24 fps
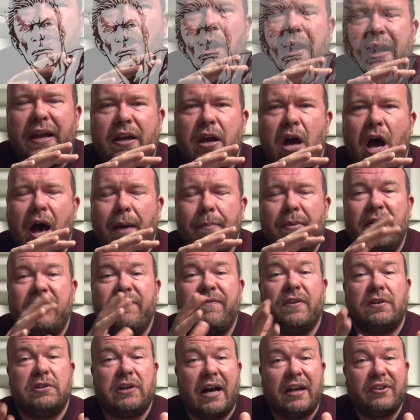on a common
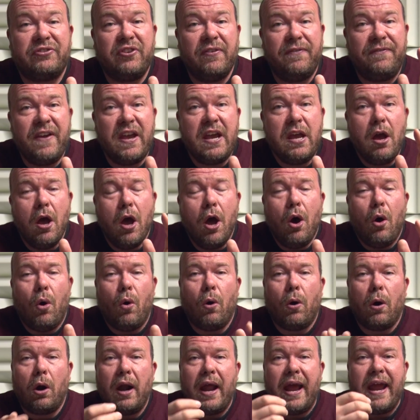philosophy
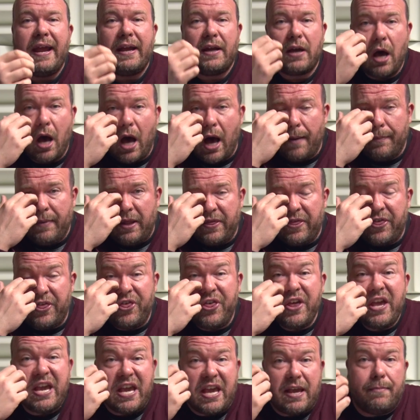or a common
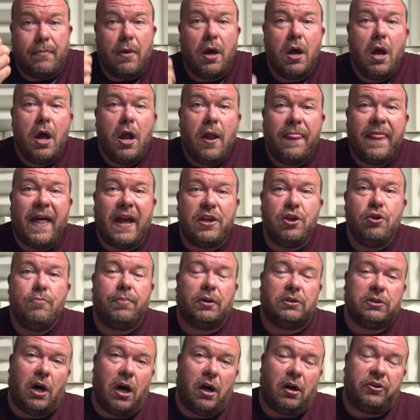theme that you
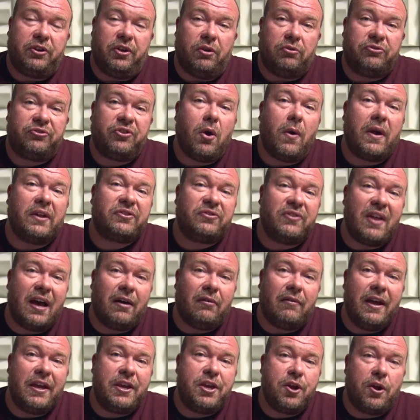belong to. So it's not
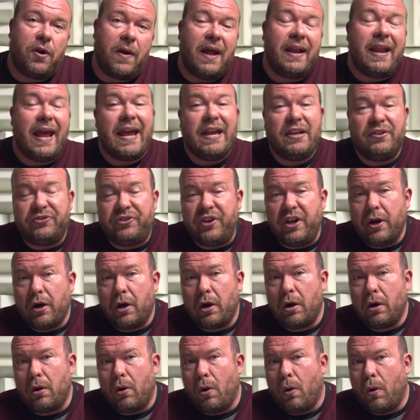like you're an
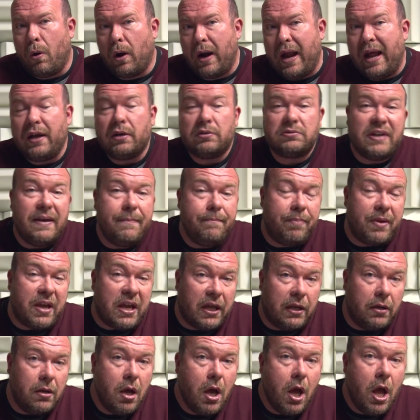Aesir or an
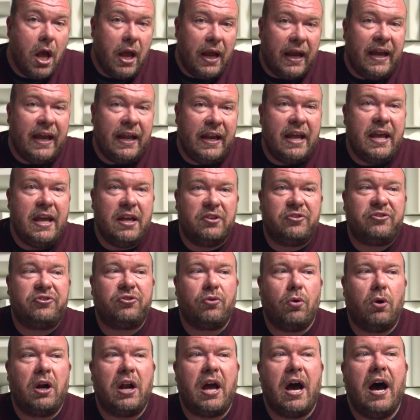Olympian. It is
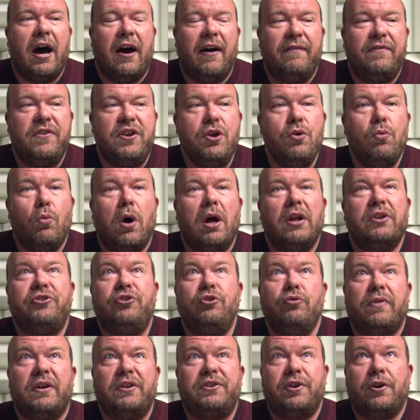sort of you want to
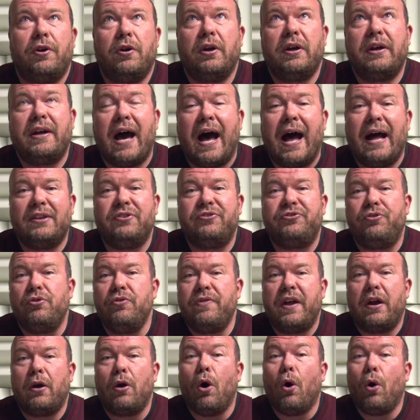return gods to
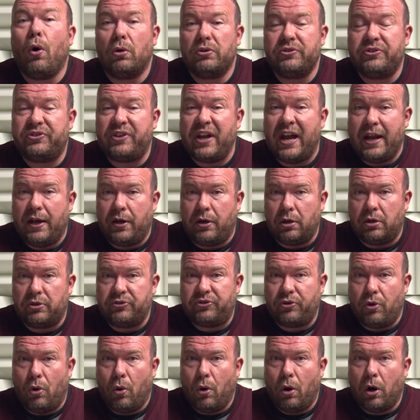their old
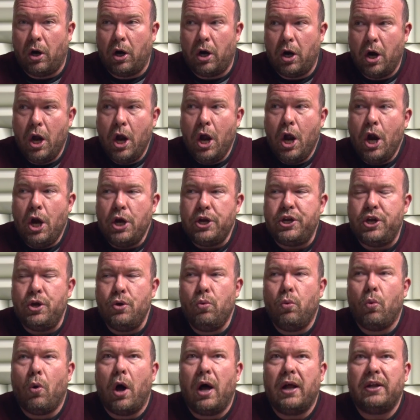standards, or you
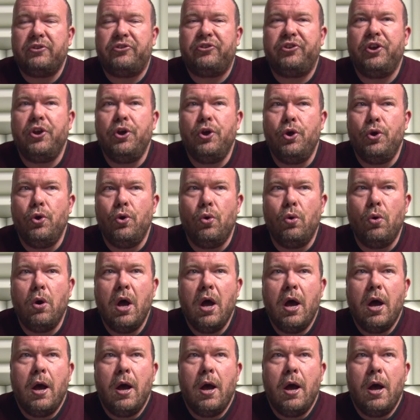want to